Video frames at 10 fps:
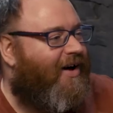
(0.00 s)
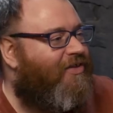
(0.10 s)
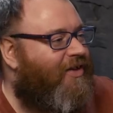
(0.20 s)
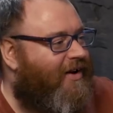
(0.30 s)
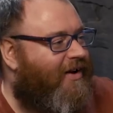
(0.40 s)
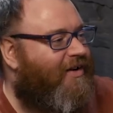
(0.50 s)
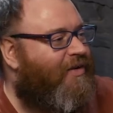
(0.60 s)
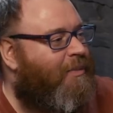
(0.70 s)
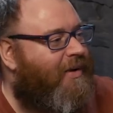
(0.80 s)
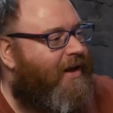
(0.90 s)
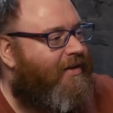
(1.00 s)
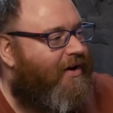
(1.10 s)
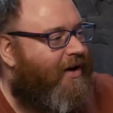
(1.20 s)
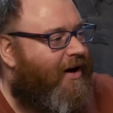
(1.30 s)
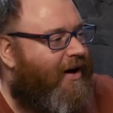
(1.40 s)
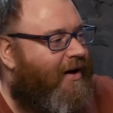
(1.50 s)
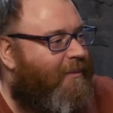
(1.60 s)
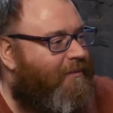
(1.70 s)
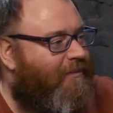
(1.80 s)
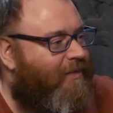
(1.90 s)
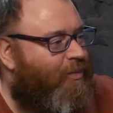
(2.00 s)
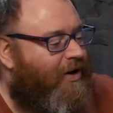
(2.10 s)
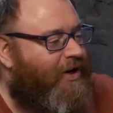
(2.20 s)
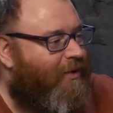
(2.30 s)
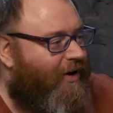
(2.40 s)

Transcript: I think I know the bit that um, won you